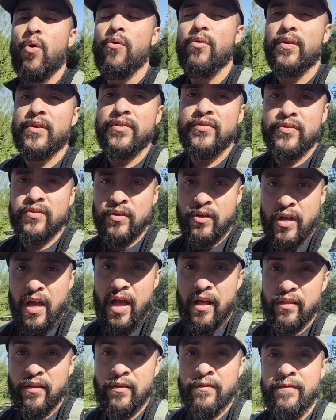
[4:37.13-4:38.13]
Well, this
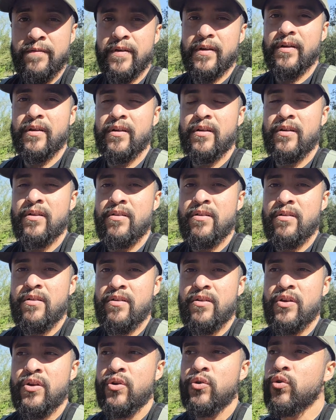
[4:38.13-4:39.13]
elephant
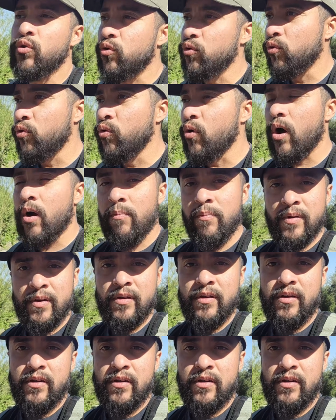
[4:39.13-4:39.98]
grew up,